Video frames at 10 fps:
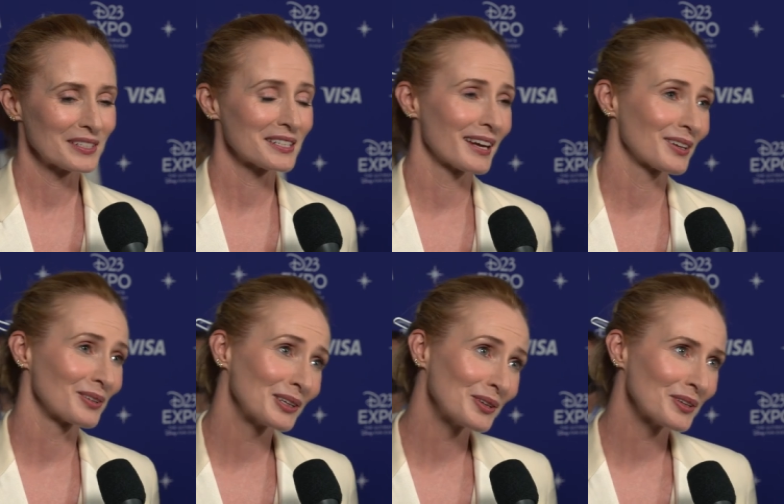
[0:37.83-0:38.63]

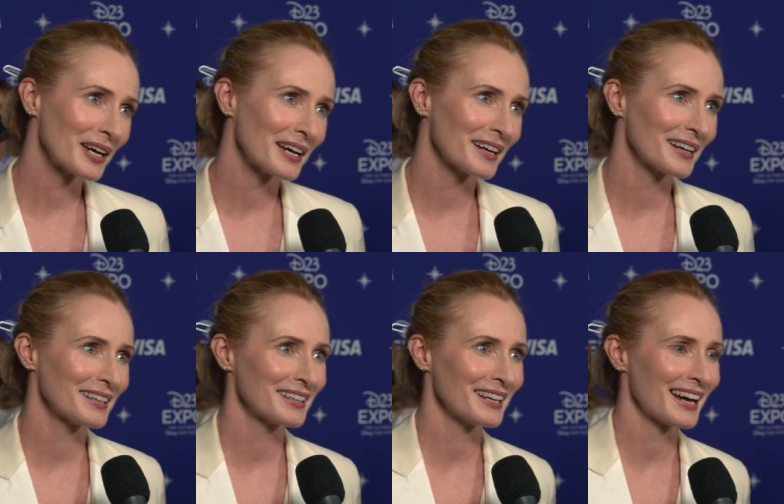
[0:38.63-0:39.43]
Diego
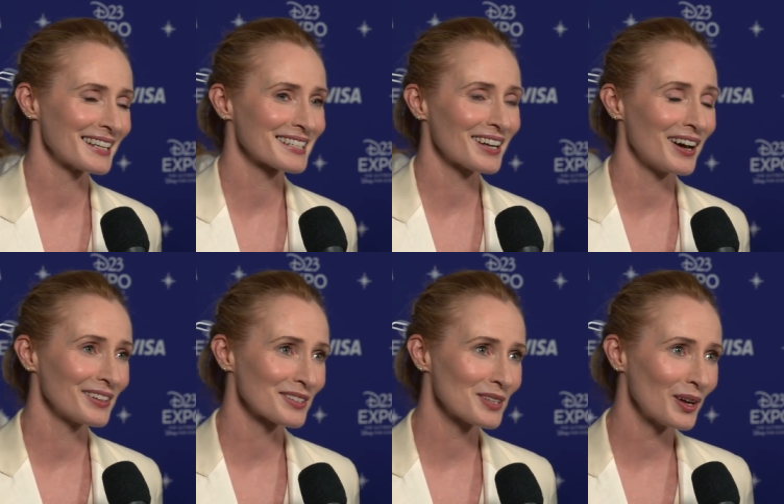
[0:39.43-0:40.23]
Luna and
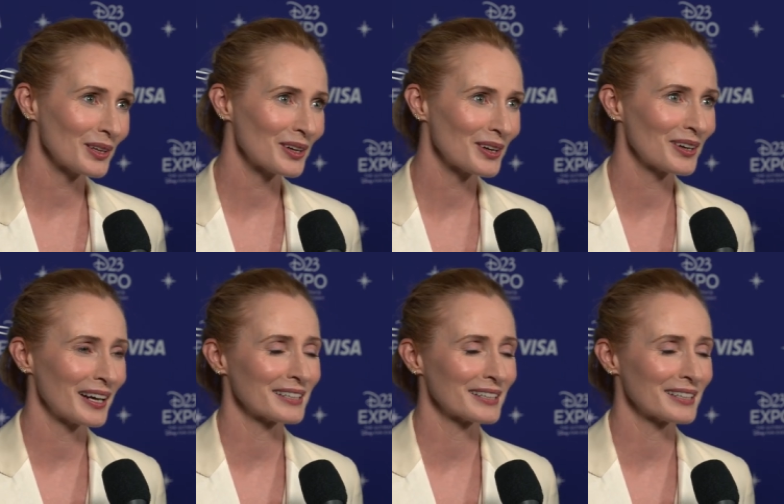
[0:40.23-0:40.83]
Kyle Soller